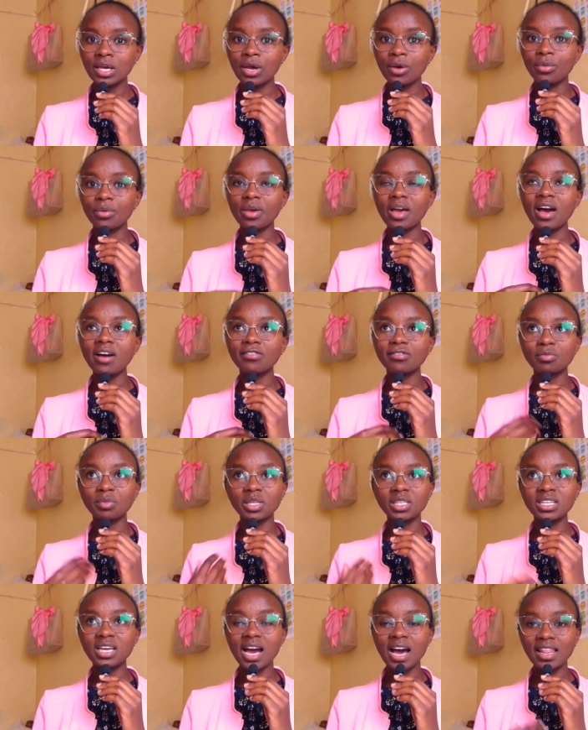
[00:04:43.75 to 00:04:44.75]
We have
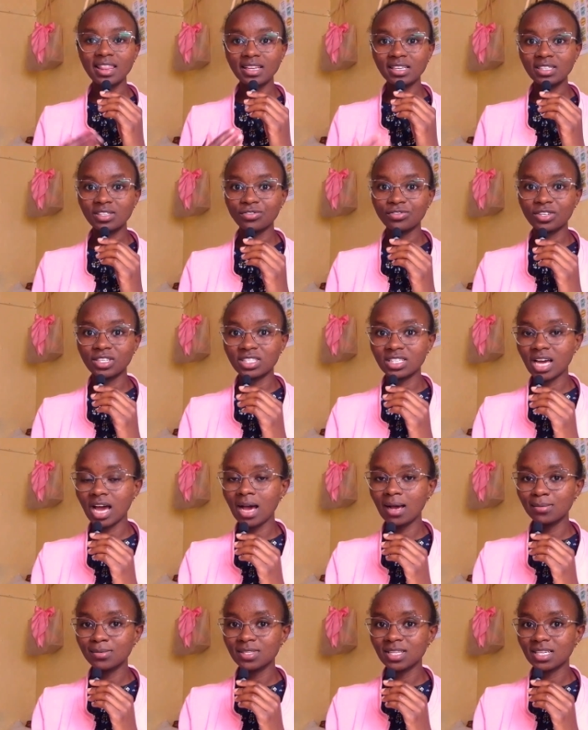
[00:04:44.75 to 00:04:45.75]
many other different
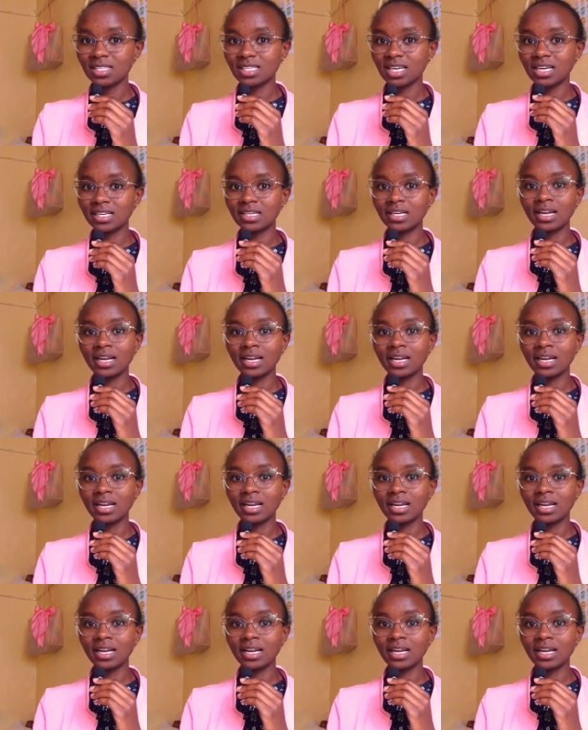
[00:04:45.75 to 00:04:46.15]
apps that are